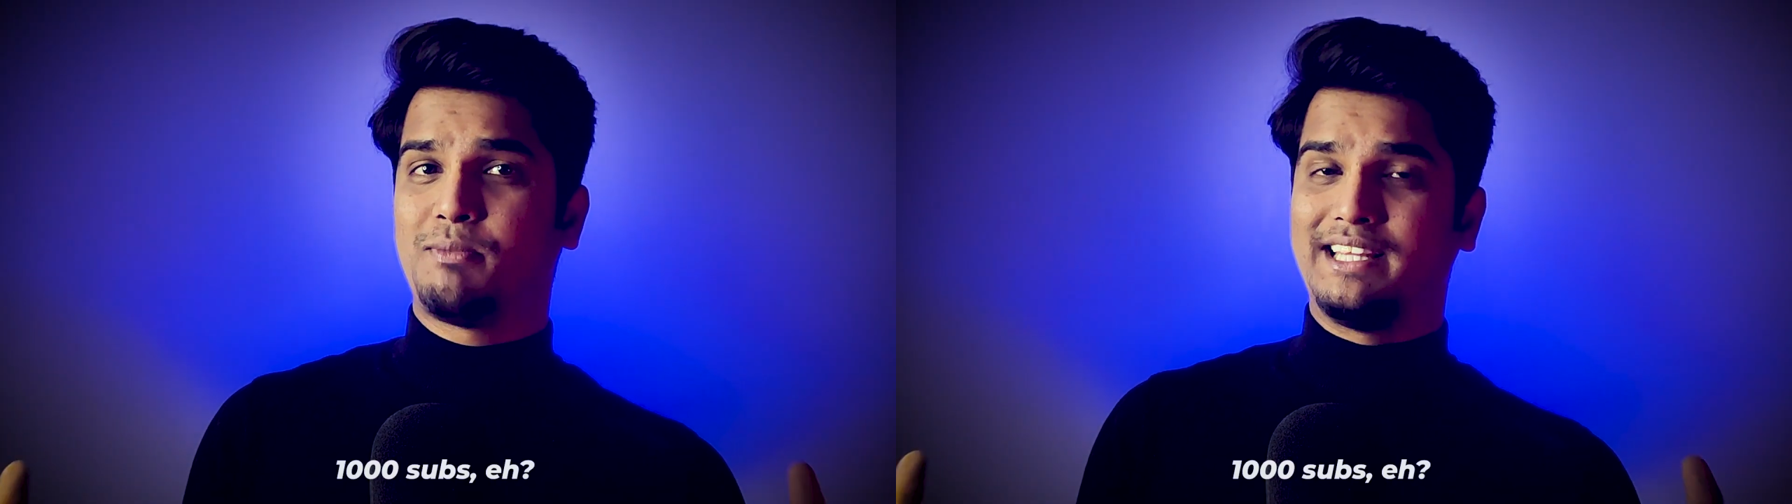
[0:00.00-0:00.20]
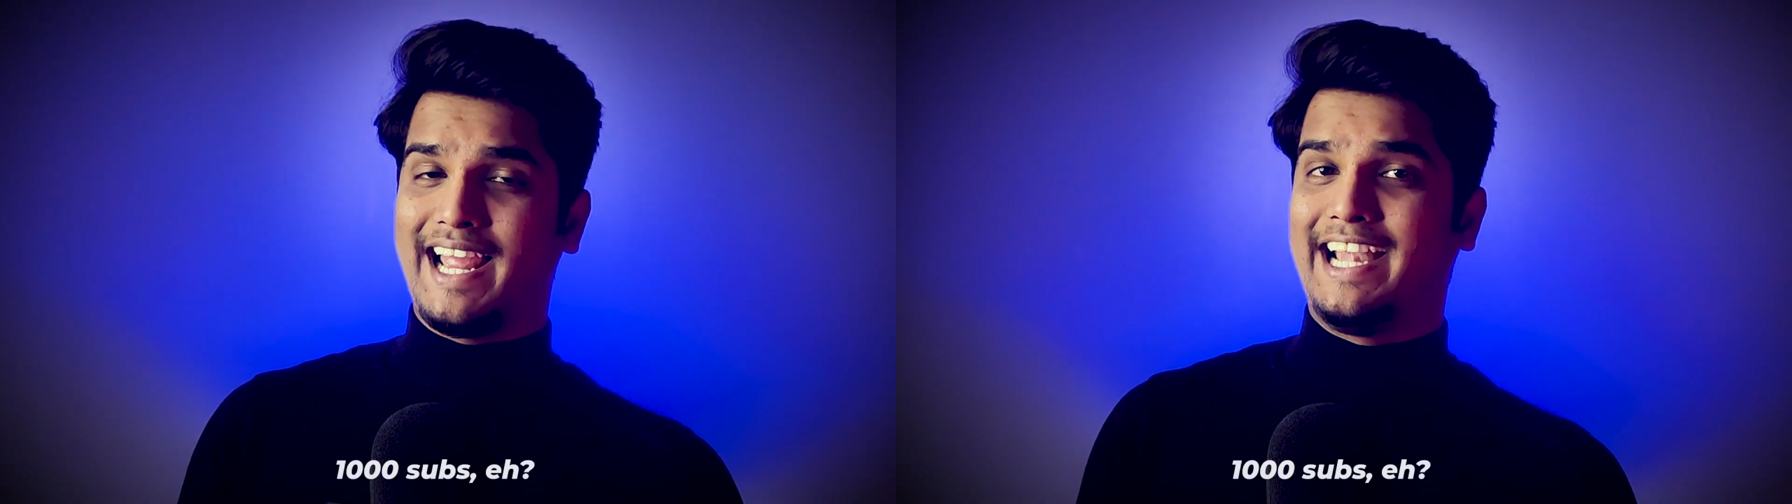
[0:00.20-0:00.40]

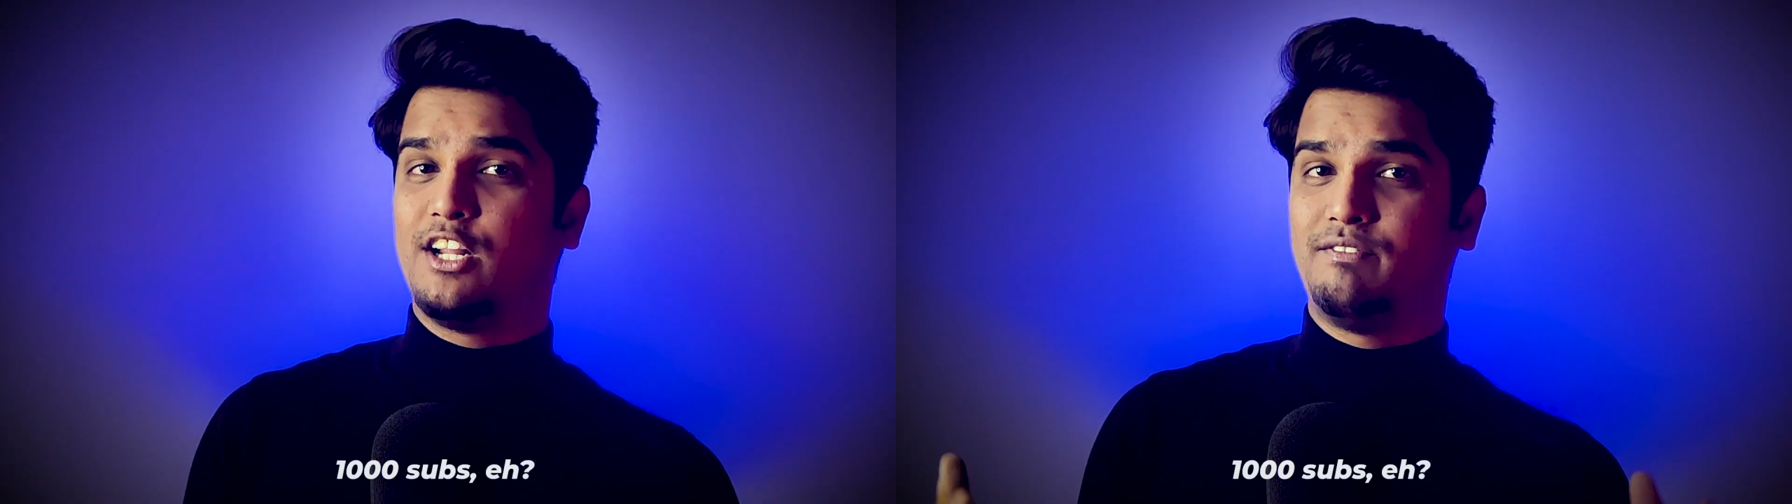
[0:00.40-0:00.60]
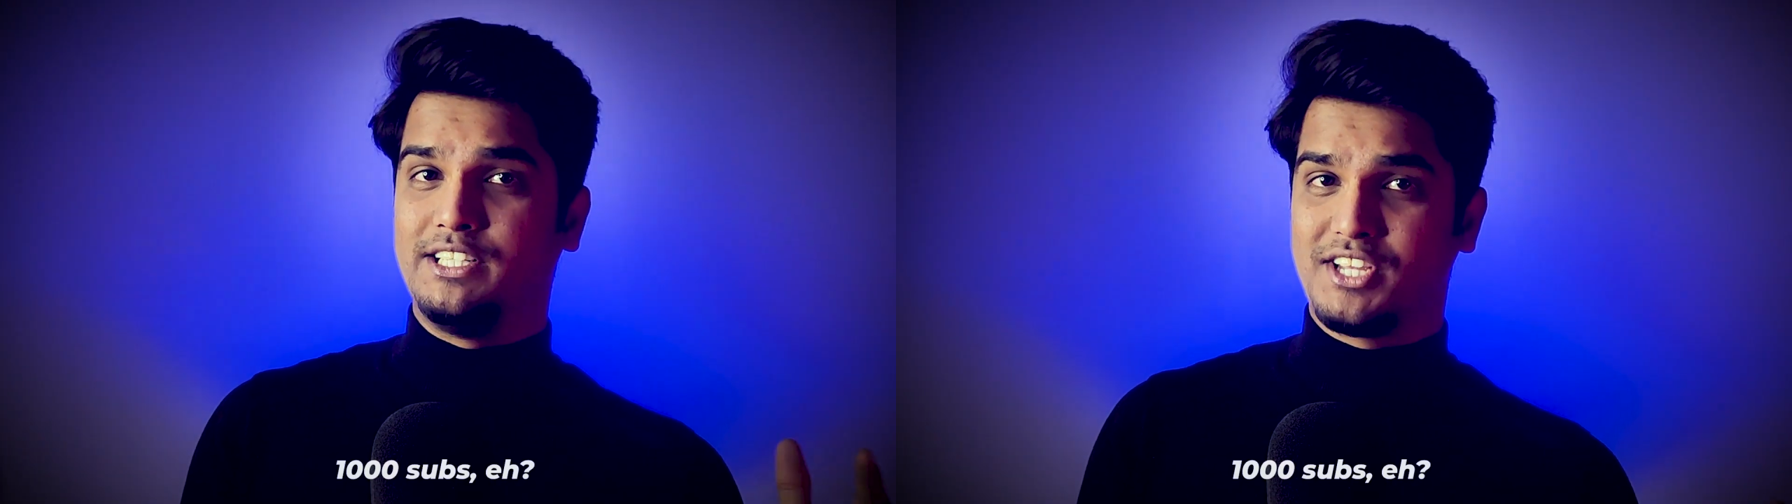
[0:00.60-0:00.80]
by the end
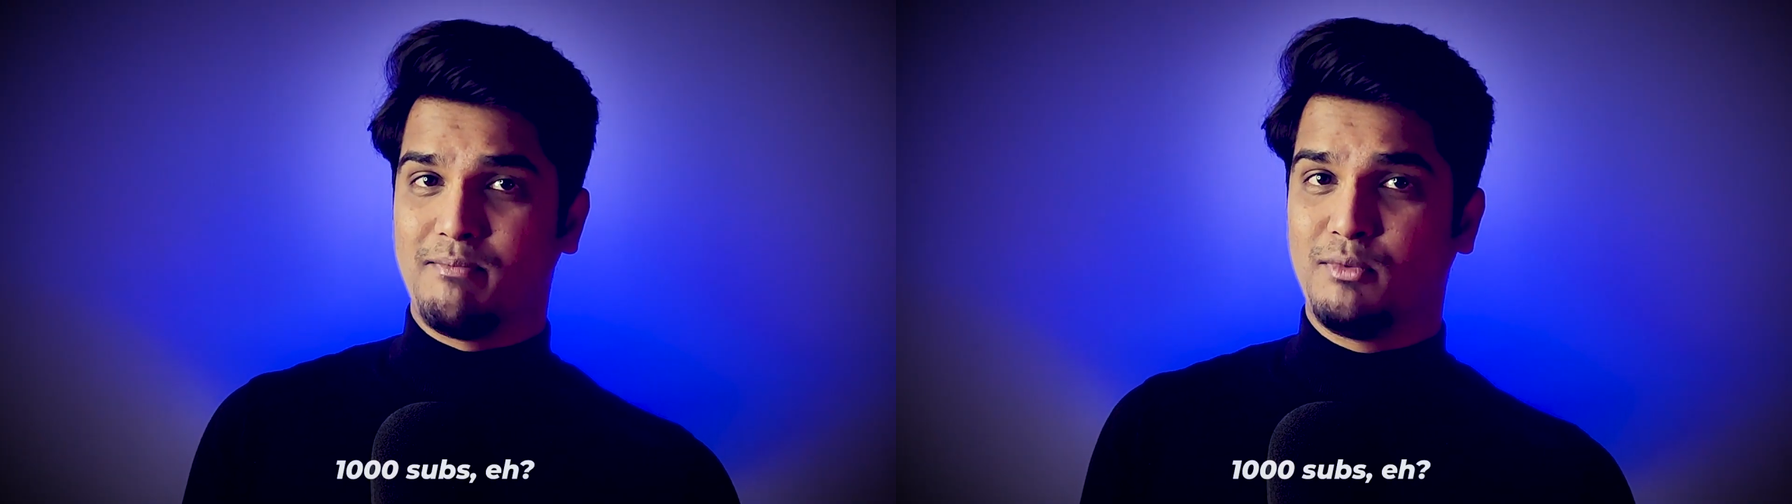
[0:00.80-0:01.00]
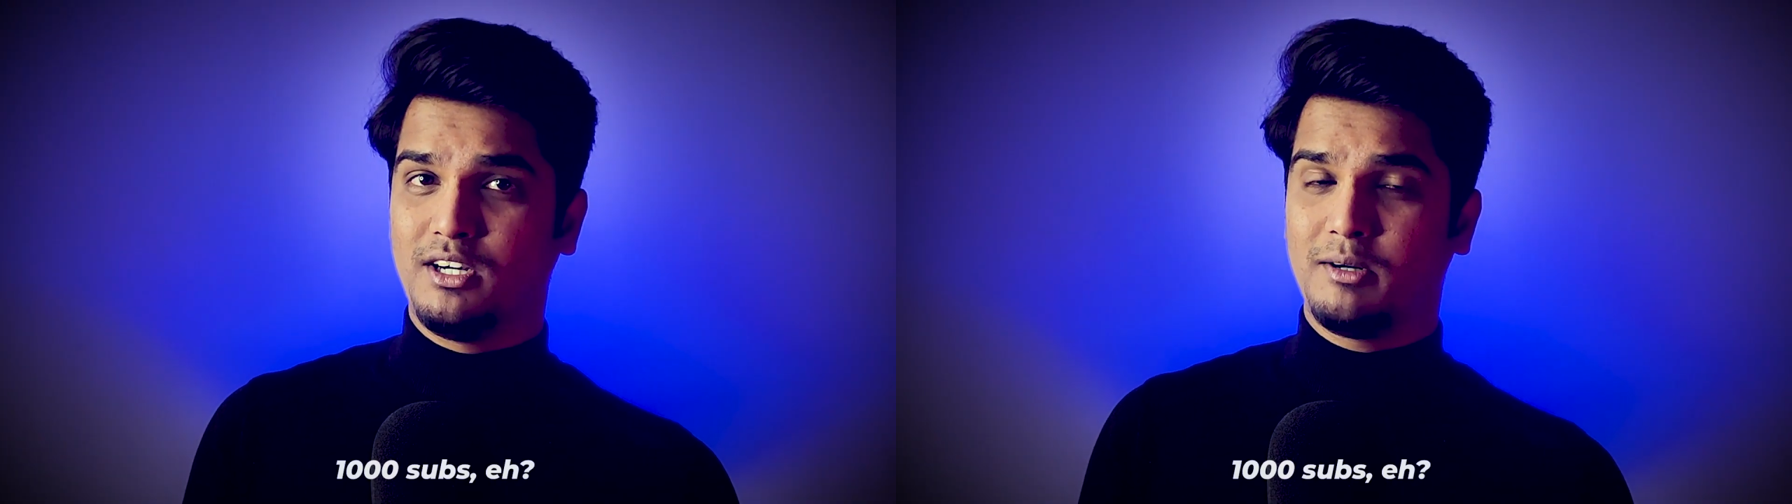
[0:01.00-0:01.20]
of
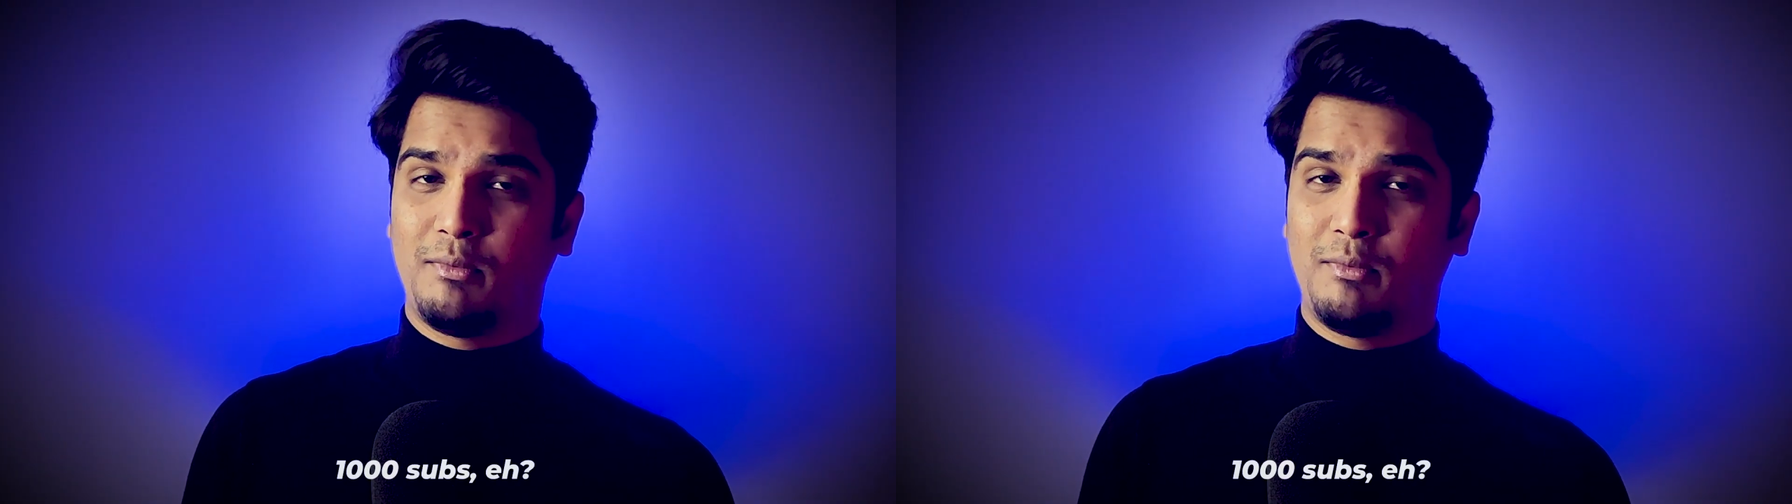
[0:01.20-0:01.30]
December,